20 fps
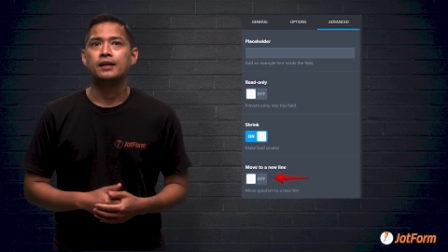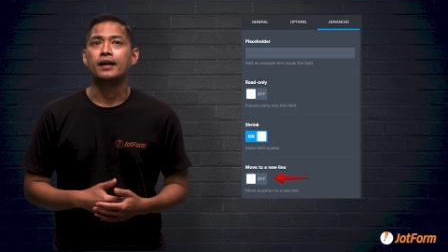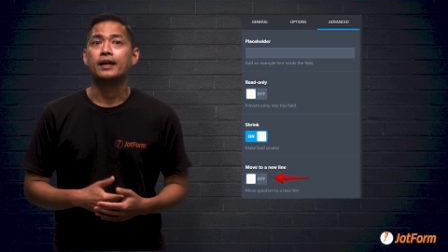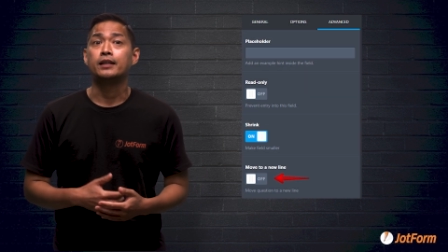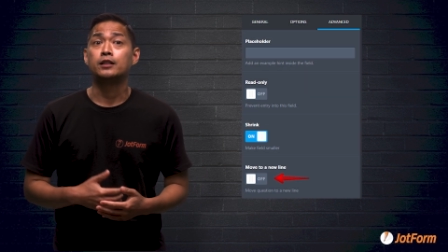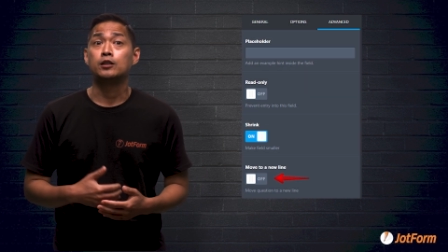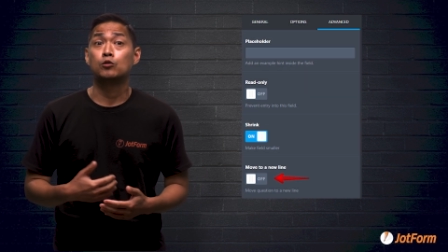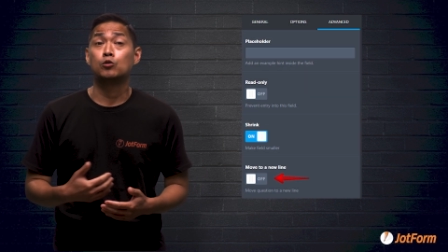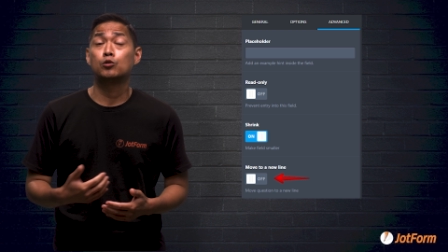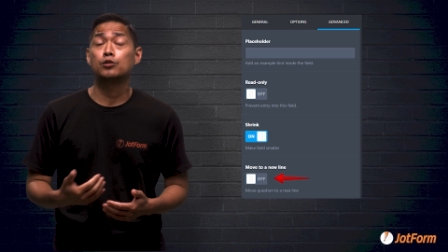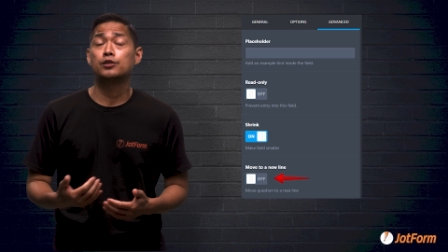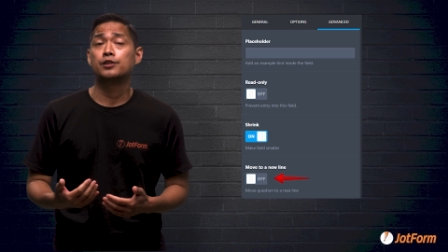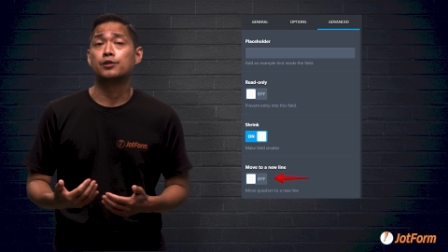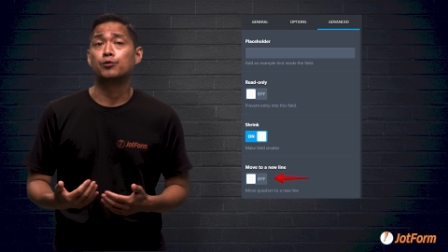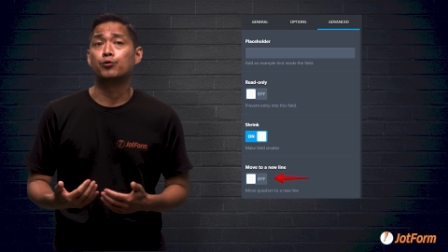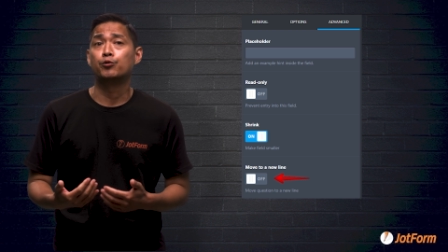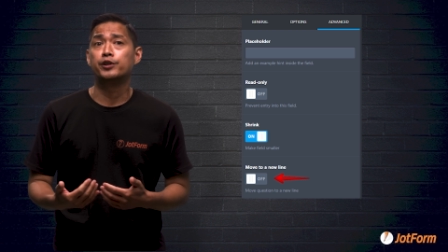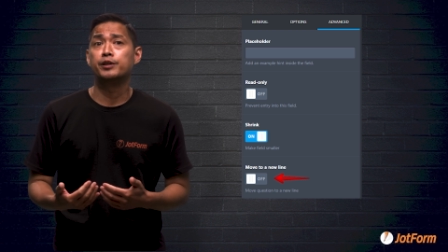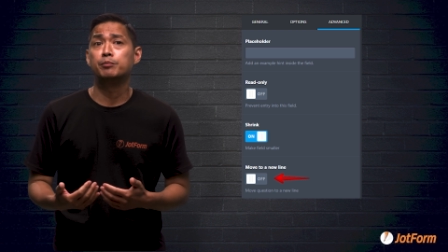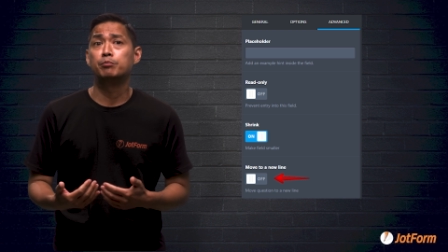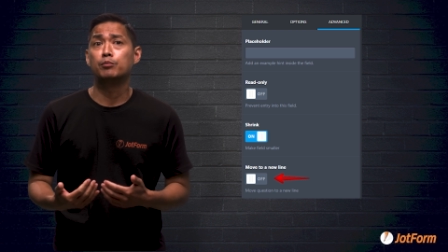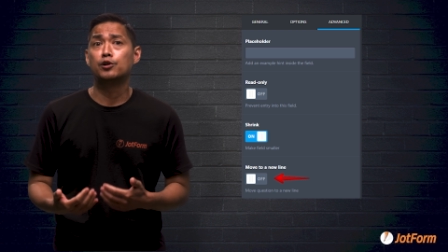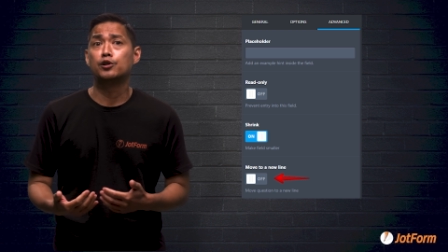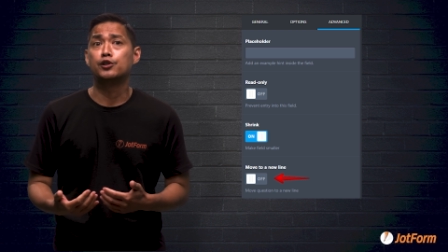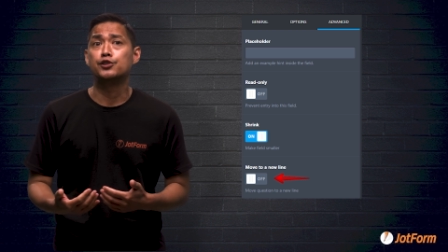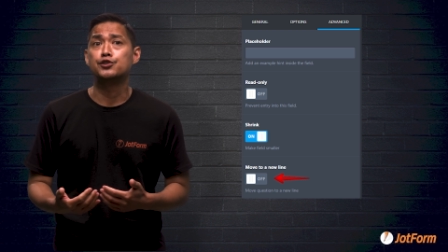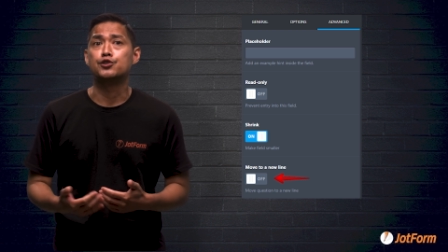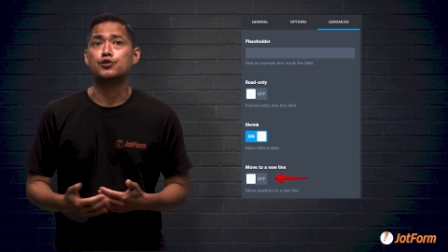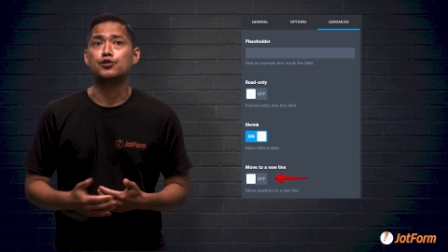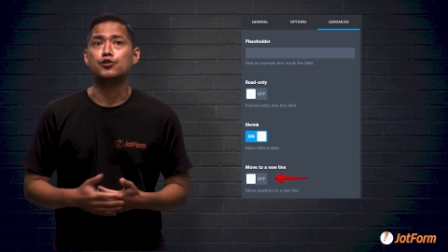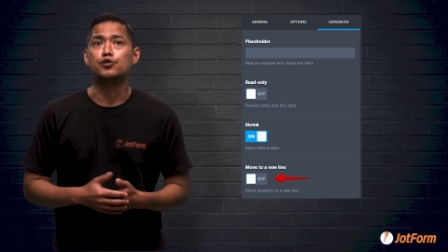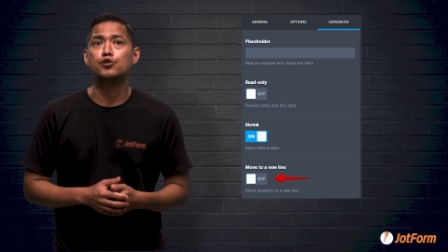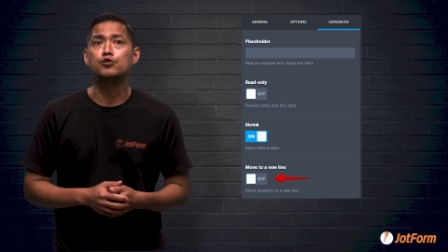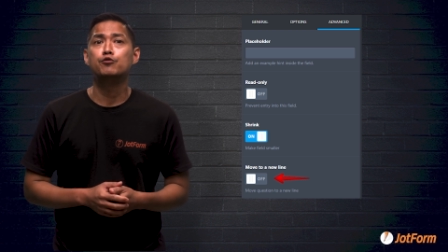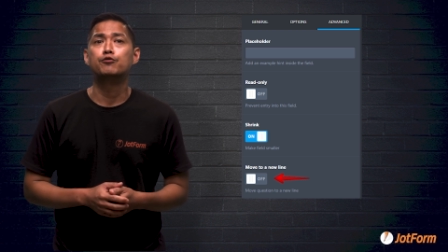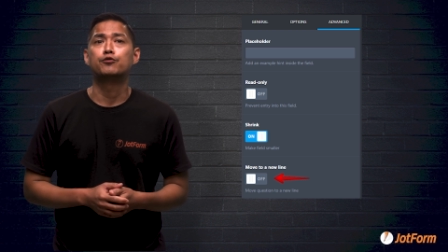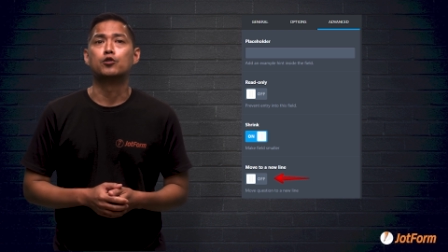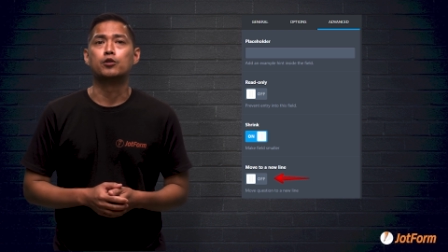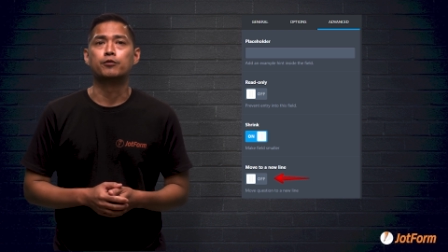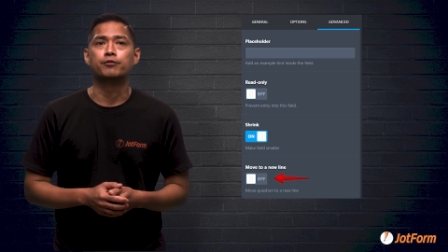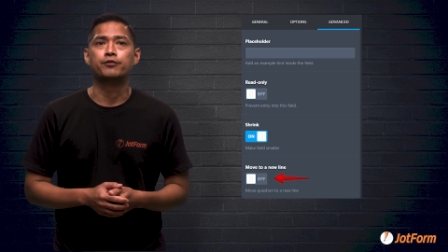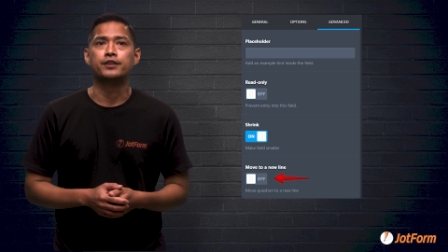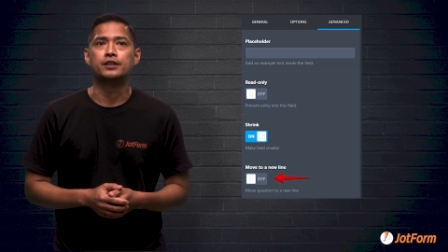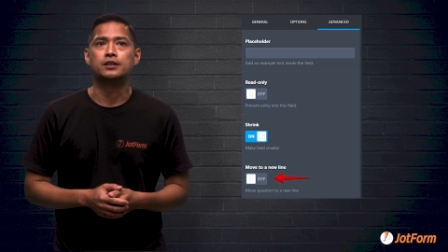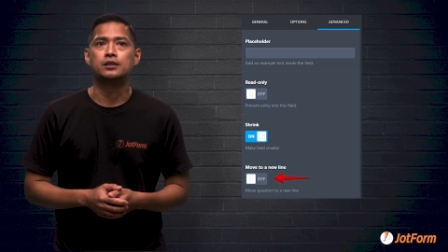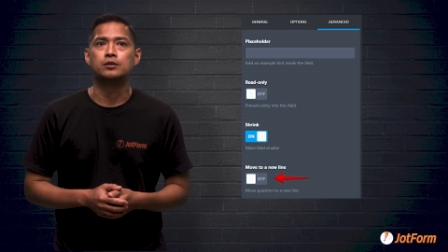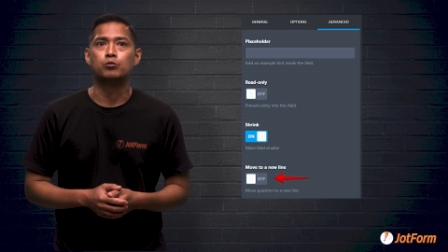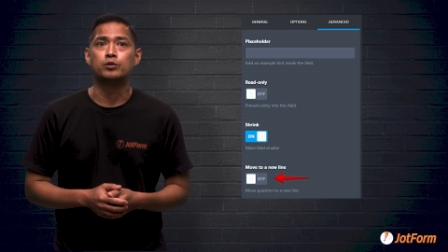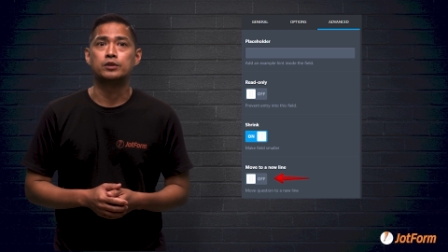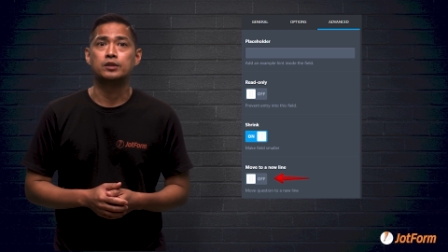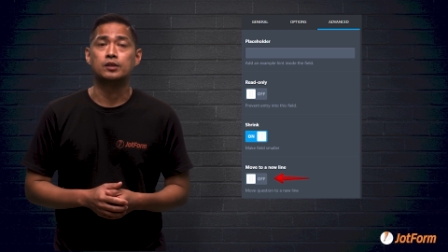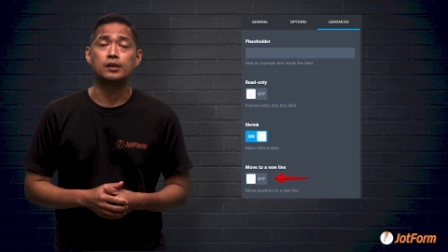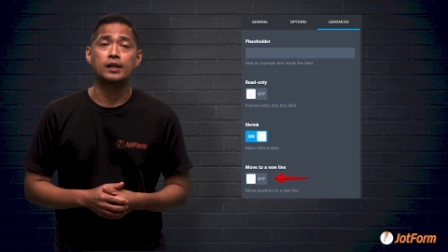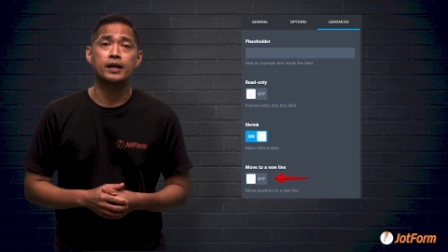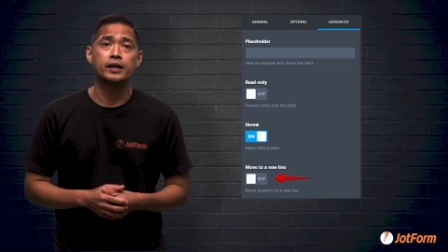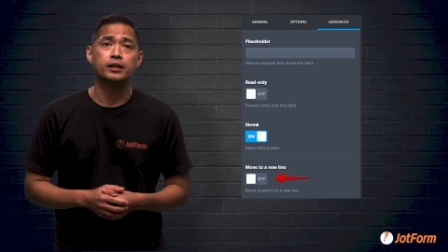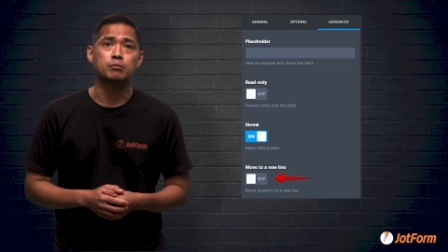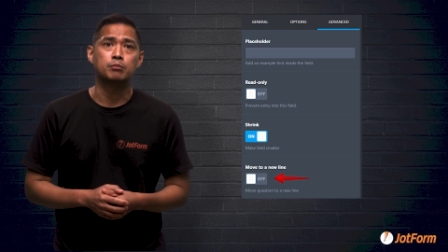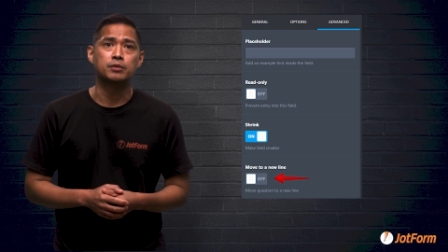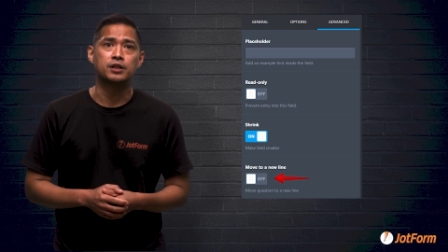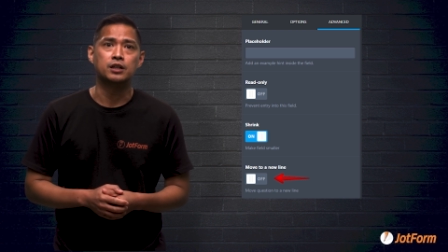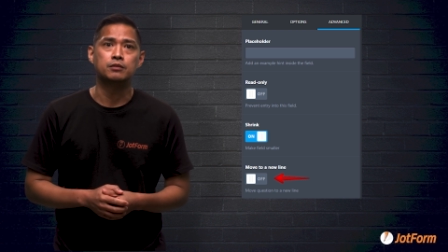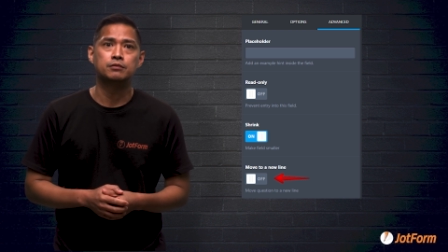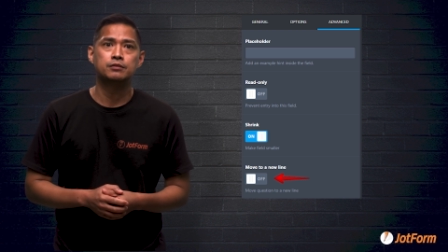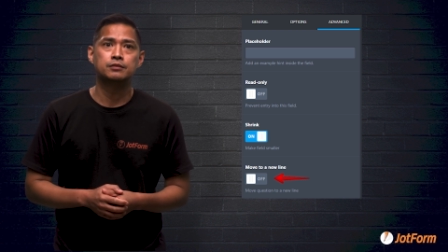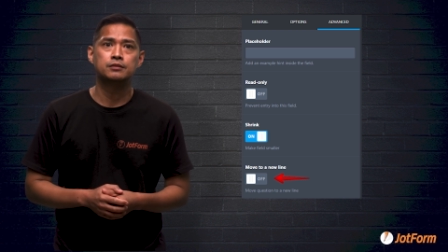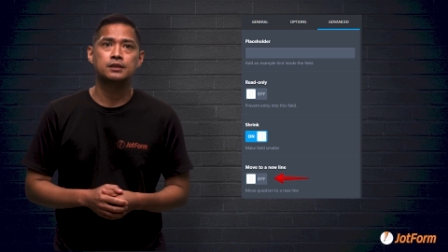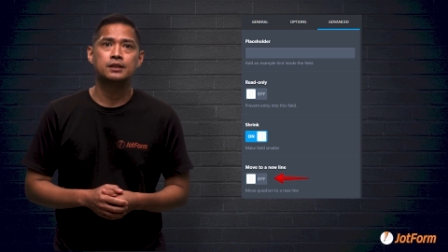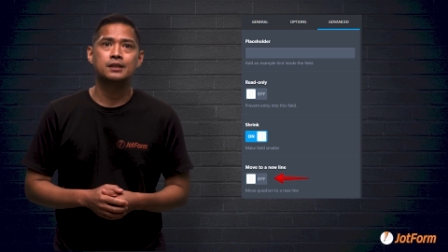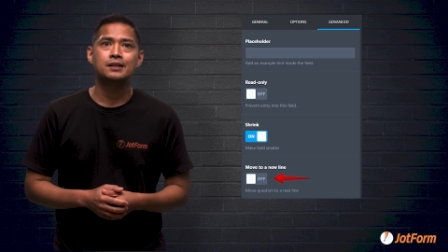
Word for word: And in order to re-merge your new form field with the line above,